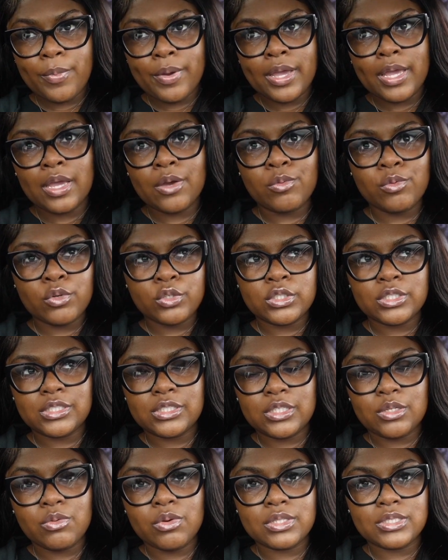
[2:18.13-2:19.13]
but we'll just
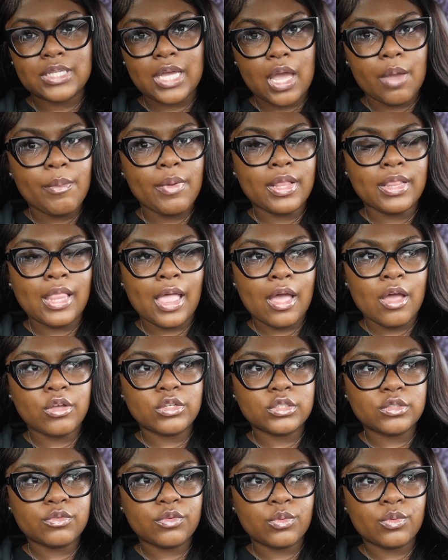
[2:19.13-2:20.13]
see what time
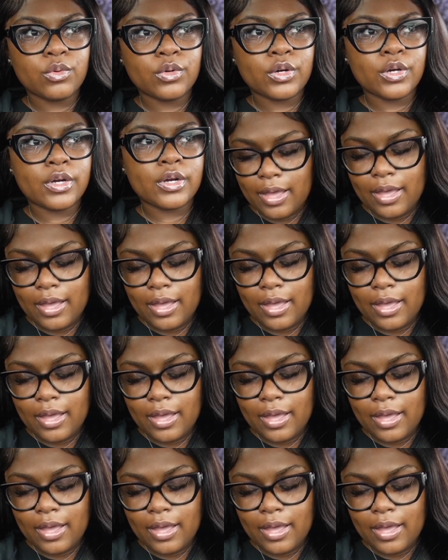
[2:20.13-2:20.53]
allows for.